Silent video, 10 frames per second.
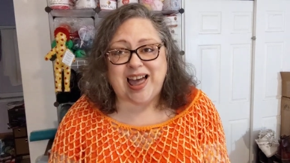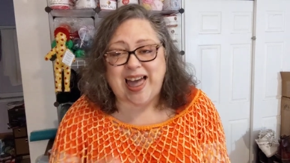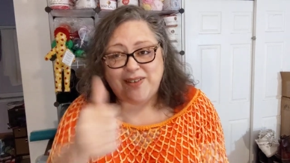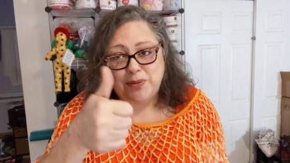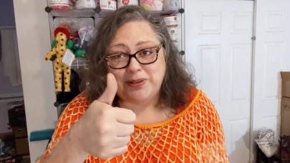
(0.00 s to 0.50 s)
I
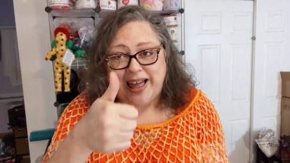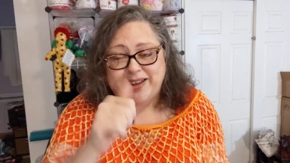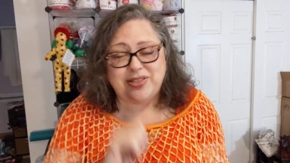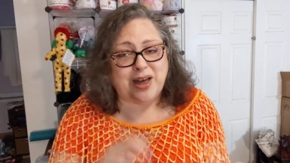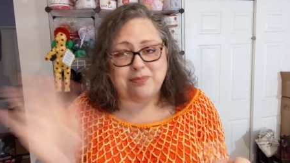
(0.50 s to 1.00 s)
have a
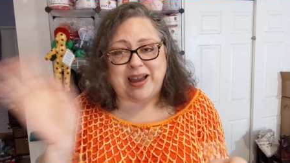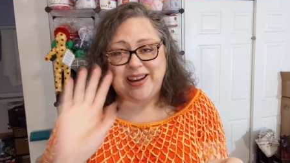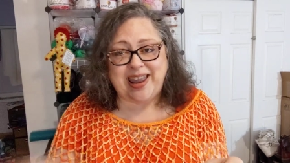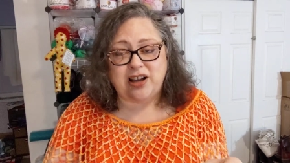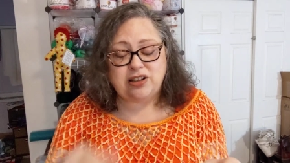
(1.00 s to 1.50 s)
black thumb. I
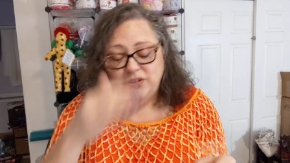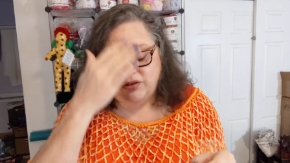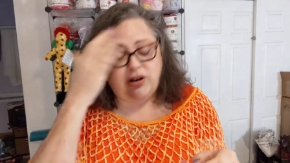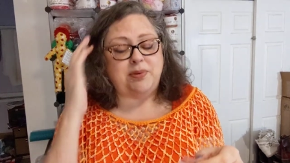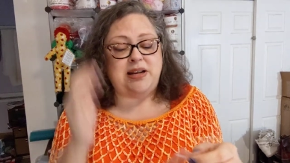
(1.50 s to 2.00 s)
can't
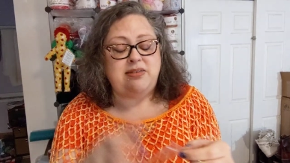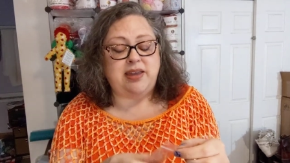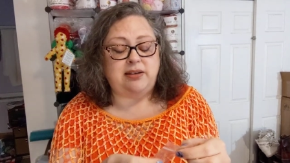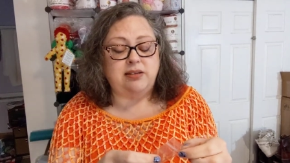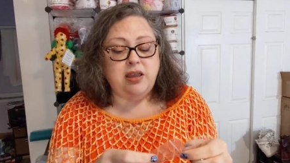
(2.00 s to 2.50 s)
grow
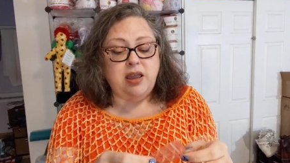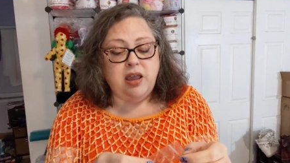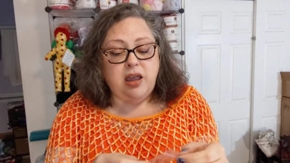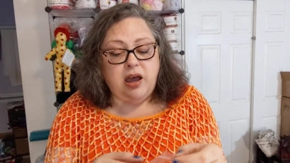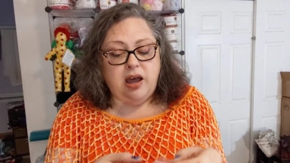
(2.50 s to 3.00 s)
anything.
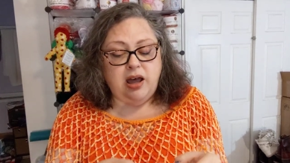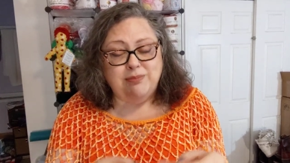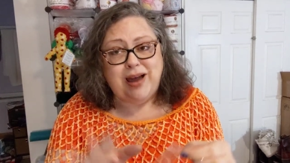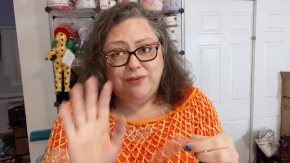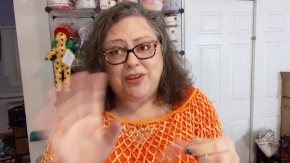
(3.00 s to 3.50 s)

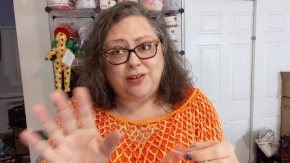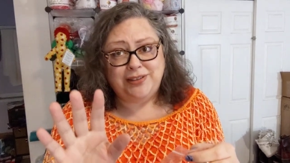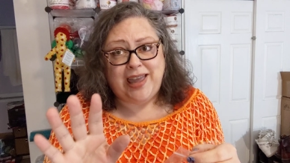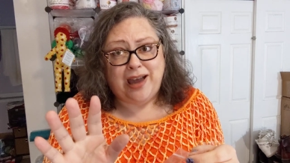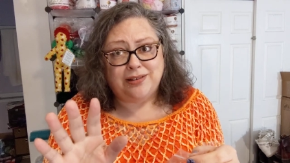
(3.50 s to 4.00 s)
I've
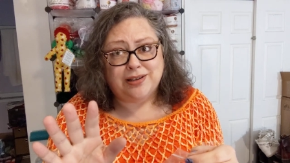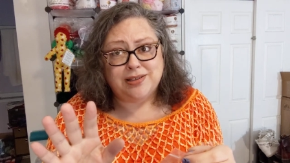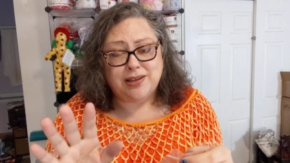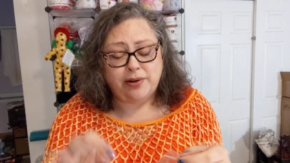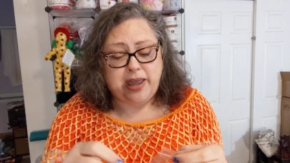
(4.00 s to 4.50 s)
killed
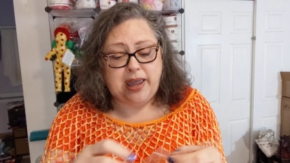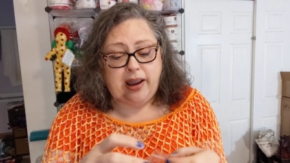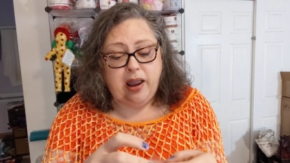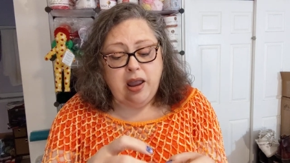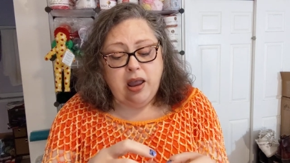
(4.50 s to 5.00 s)
cactus.
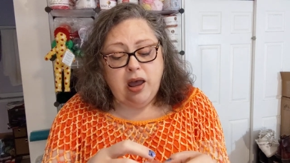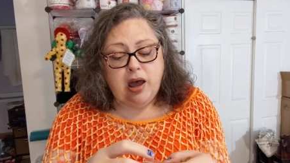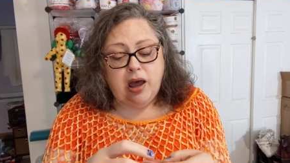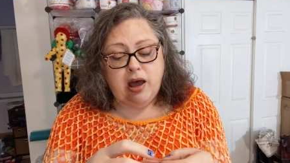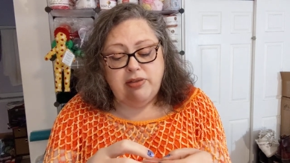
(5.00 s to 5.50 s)
Okay.
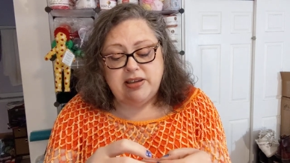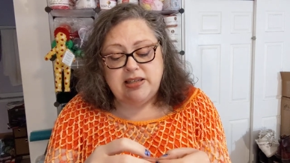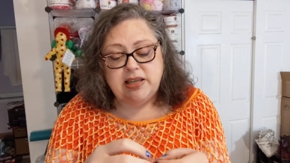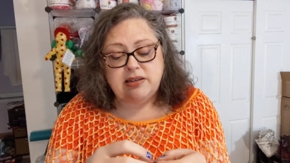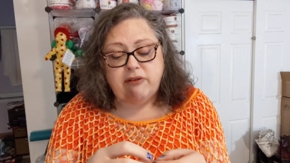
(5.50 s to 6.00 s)

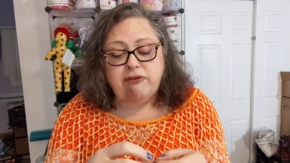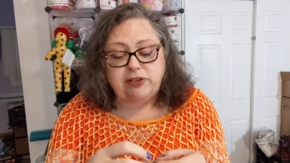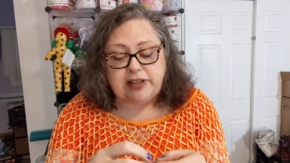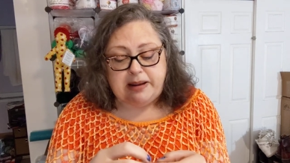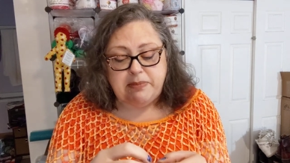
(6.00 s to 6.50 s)
This is
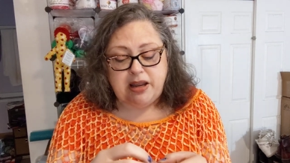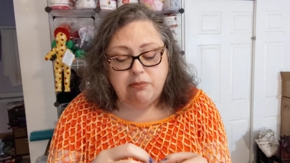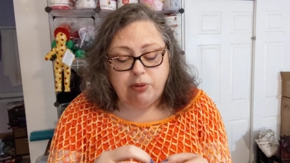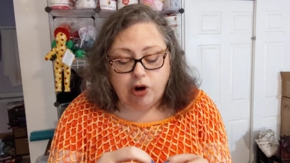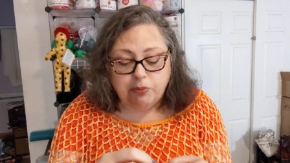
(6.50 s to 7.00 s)

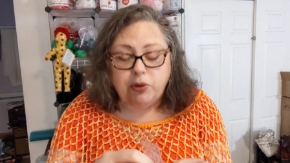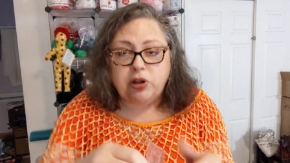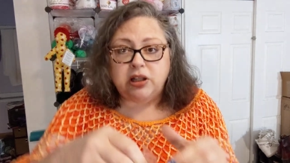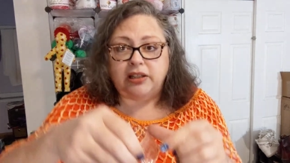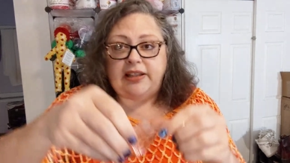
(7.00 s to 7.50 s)
flaming
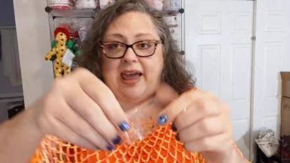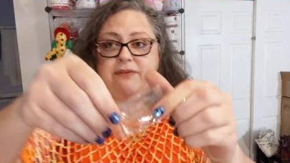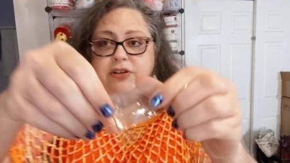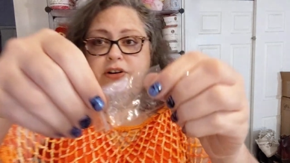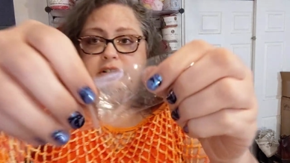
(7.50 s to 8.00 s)
purple
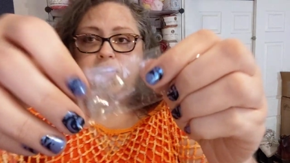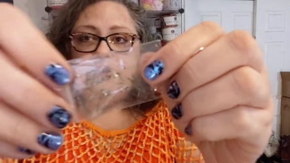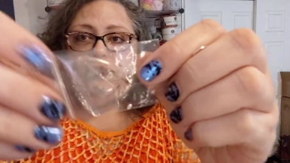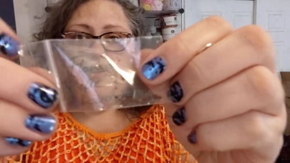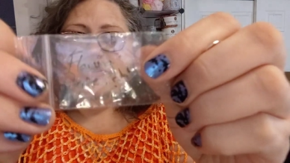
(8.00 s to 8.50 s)
lavender. I don't know if you